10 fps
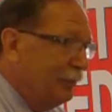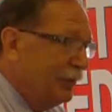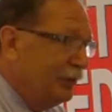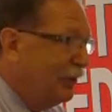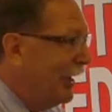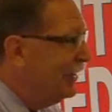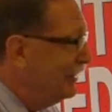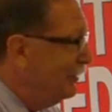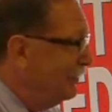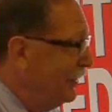but your head
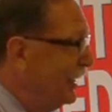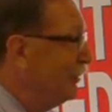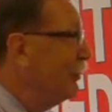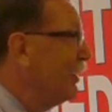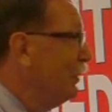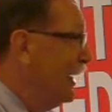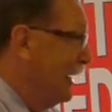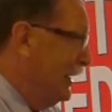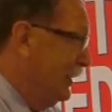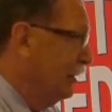and feet might be
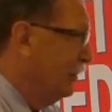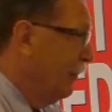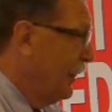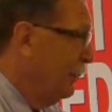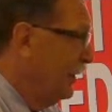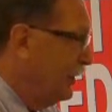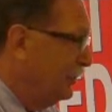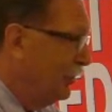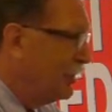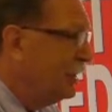higher
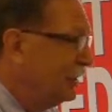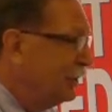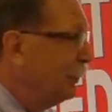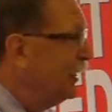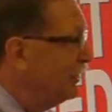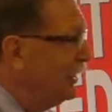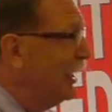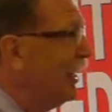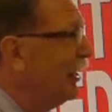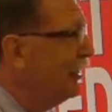because you're going to displace
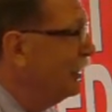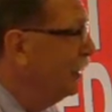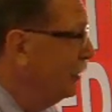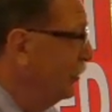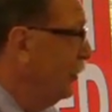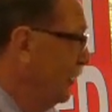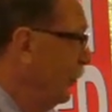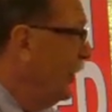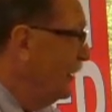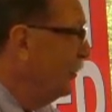the air where
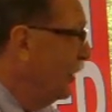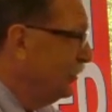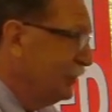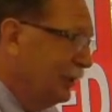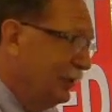you weigh the most.